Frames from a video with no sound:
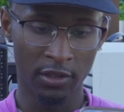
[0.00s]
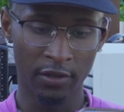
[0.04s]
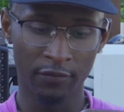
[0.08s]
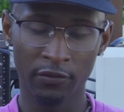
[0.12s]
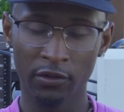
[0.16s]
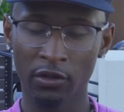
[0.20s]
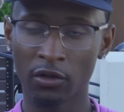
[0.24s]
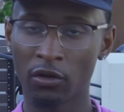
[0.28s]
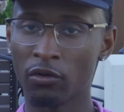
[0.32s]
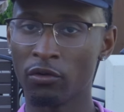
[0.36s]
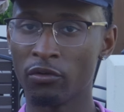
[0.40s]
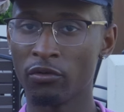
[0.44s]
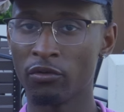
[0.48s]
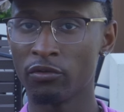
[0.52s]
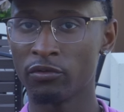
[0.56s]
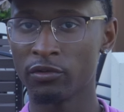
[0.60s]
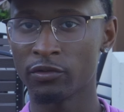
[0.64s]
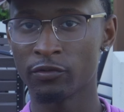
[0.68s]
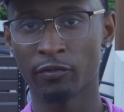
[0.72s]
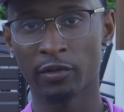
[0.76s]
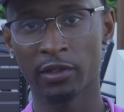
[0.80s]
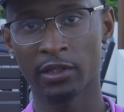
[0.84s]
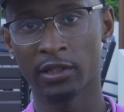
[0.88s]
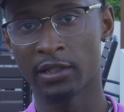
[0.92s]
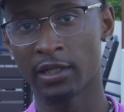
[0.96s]
You never know
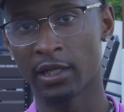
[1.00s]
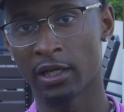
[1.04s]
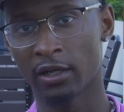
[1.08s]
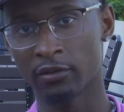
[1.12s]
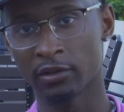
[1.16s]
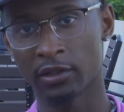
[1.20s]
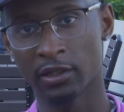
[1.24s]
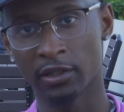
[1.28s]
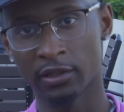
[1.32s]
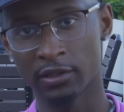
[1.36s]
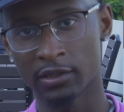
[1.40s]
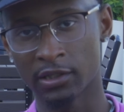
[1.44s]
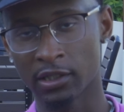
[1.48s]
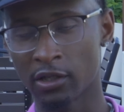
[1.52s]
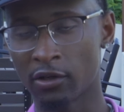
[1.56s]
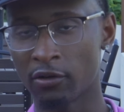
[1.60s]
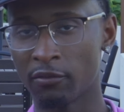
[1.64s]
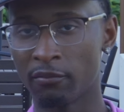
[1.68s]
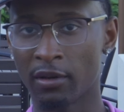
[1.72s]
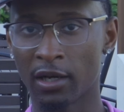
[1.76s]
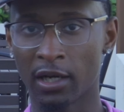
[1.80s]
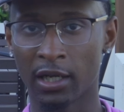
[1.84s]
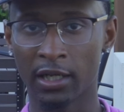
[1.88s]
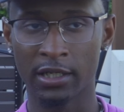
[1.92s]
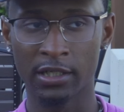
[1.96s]
who's willing out there to
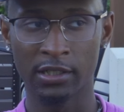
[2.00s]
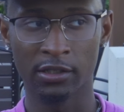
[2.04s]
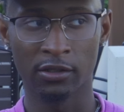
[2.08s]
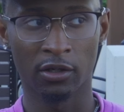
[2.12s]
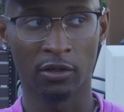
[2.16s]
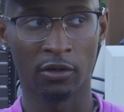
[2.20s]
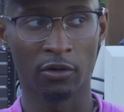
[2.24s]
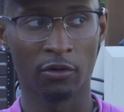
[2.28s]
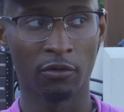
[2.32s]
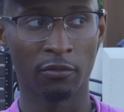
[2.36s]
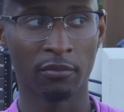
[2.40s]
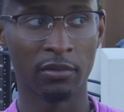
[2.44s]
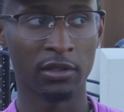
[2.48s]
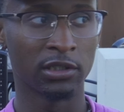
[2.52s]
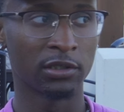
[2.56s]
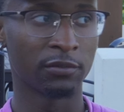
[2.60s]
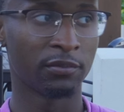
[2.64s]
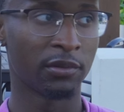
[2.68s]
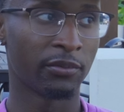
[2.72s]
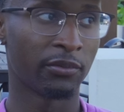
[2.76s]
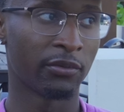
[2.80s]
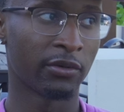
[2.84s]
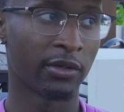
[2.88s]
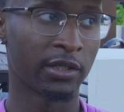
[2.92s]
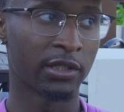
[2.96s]
go buy. There's a whole bunch
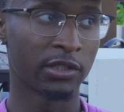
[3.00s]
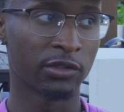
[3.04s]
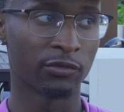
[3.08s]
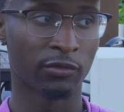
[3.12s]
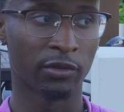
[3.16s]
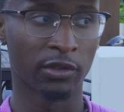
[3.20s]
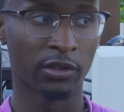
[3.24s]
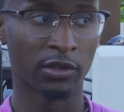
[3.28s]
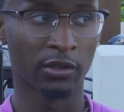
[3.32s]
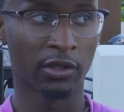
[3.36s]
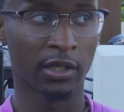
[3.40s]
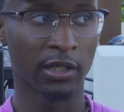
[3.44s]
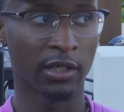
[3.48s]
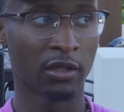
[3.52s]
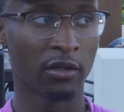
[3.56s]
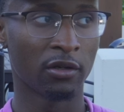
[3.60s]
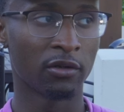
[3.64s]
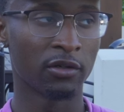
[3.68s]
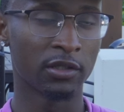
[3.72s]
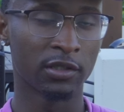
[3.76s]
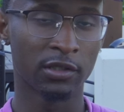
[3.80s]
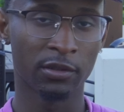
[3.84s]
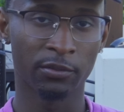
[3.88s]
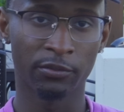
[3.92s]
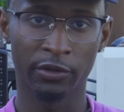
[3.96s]
of people in this world. I could
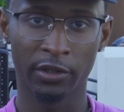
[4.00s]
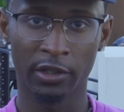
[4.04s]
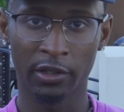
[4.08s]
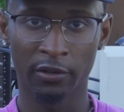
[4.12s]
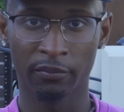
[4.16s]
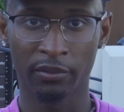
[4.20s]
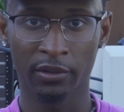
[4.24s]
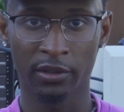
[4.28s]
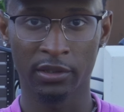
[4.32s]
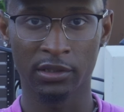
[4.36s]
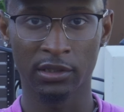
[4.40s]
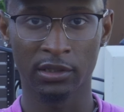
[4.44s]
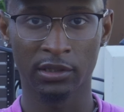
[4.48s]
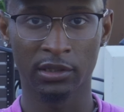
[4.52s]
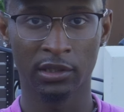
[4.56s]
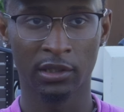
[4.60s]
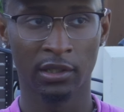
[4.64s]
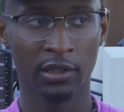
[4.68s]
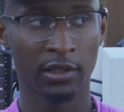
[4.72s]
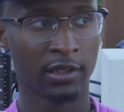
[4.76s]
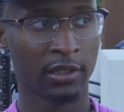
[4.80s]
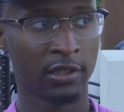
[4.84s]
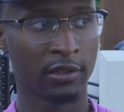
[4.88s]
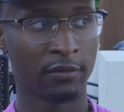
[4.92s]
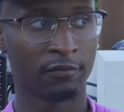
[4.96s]
go to some random person.
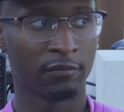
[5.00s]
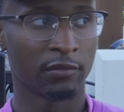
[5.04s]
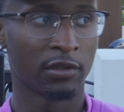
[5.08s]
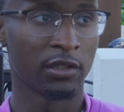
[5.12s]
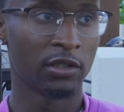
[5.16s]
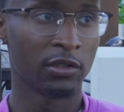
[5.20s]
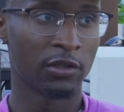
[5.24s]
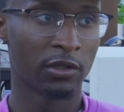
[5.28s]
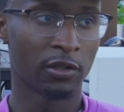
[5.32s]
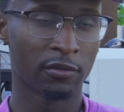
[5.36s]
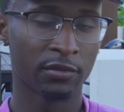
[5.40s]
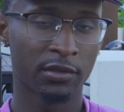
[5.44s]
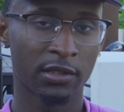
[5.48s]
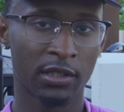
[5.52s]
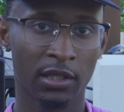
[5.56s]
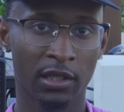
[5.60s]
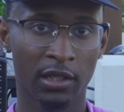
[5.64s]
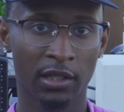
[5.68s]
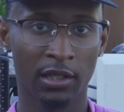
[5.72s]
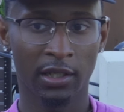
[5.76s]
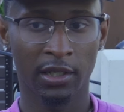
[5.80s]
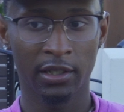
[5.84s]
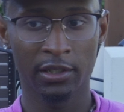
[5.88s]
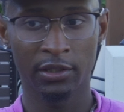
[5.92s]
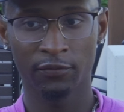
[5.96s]
You know what I'm
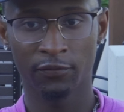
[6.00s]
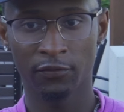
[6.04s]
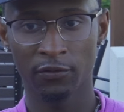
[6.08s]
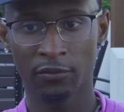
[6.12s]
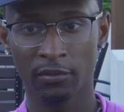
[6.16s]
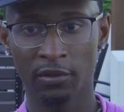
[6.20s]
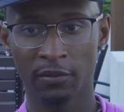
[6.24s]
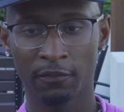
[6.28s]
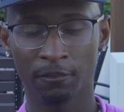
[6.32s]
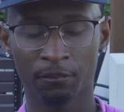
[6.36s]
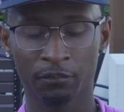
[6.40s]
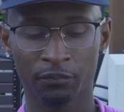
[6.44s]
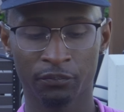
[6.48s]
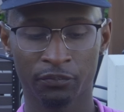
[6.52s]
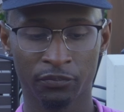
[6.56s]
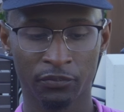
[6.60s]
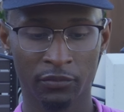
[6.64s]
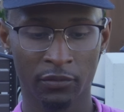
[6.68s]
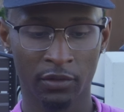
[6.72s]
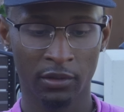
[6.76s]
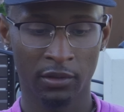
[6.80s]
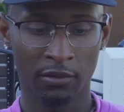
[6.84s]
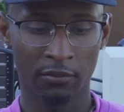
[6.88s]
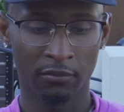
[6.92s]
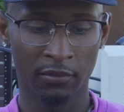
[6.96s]
saying? Like you feel me?
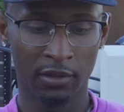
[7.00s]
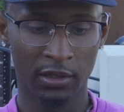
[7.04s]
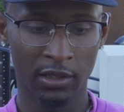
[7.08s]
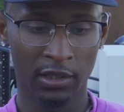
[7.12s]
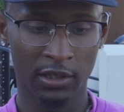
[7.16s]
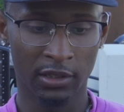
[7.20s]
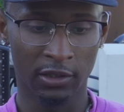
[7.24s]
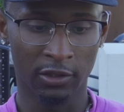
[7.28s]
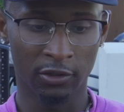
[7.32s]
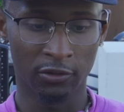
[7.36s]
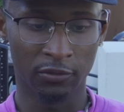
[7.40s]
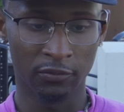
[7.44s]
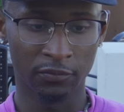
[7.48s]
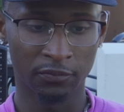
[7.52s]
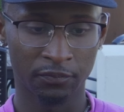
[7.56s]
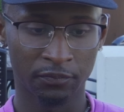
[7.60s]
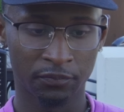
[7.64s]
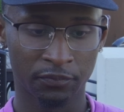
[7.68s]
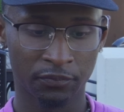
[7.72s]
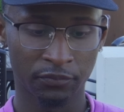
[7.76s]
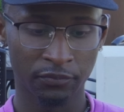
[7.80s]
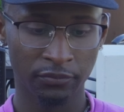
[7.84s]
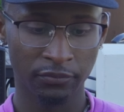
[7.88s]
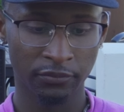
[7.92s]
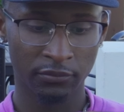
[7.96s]
But yeah though.
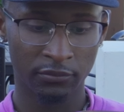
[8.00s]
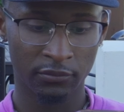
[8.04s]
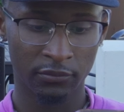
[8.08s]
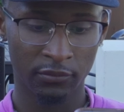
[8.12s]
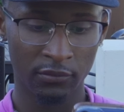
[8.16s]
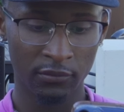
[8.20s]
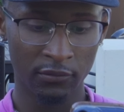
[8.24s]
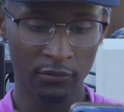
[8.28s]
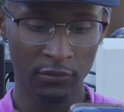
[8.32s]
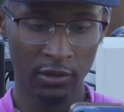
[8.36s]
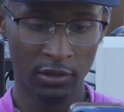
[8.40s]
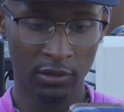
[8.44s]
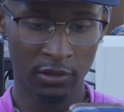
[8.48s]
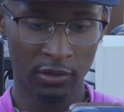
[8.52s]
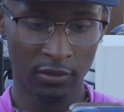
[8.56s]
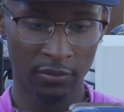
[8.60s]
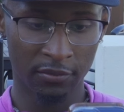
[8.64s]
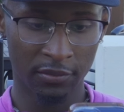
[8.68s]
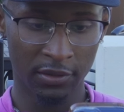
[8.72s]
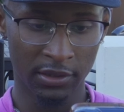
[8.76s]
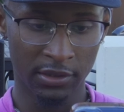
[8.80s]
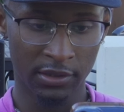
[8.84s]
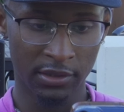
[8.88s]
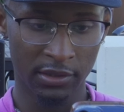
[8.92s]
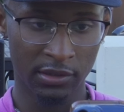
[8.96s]

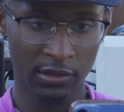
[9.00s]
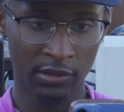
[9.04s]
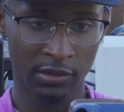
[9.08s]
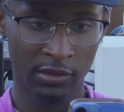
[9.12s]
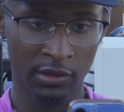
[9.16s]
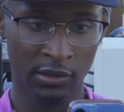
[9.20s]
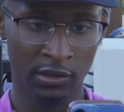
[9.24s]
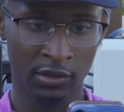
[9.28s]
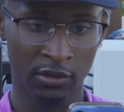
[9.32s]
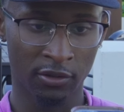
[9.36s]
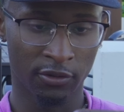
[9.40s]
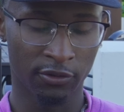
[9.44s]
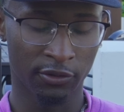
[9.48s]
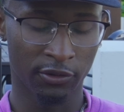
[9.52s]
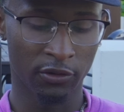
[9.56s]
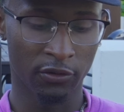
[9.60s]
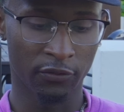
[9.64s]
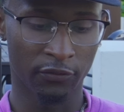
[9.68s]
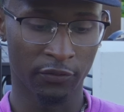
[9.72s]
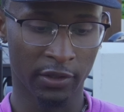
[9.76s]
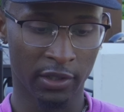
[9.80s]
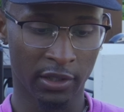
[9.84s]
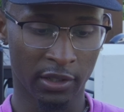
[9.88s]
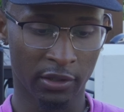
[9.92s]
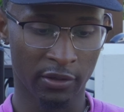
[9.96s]
Um, this is
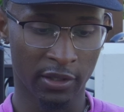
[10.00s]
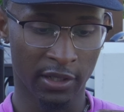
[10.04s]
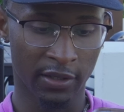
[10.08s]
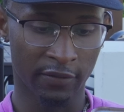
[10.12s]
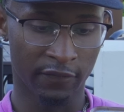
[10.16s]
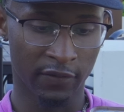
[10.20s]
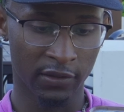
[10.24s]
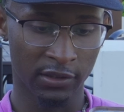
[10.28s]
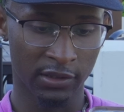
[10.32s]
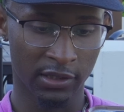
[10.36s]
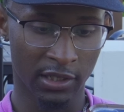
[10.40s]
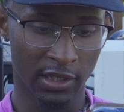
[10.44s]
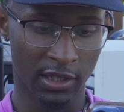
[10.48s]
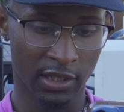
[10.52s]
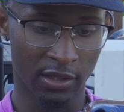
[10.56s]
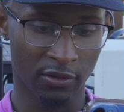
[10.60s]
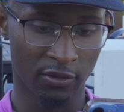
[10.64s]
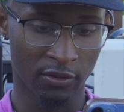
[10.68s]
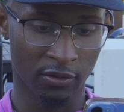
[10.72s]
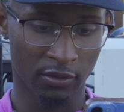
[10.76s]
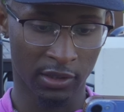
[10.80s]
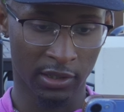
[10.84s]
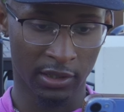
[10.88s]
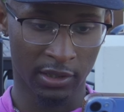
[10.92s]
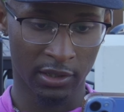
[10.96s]
Cordova.graphics, they got a
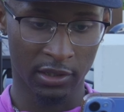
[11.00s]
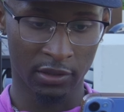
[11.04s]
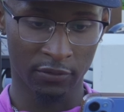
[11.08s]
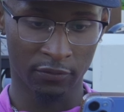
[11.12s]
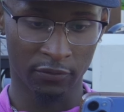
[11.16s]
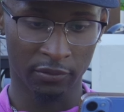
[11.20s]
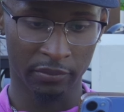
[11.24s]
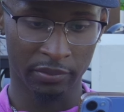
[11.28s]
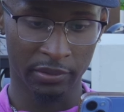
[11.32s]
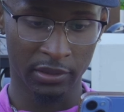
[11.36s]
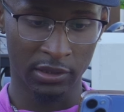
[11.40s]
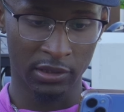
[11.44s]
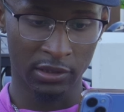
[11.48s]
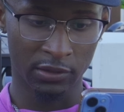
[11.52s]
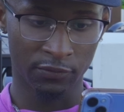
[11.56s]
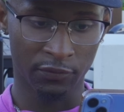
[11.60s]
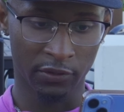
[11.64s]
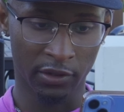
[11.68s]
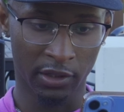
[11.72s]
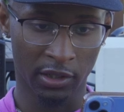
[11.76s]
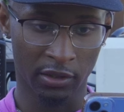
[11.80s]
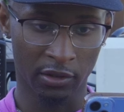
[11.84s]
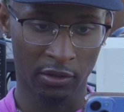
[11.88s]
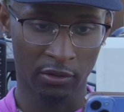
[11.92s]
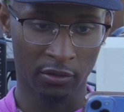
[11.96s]
whole lot of different pieces for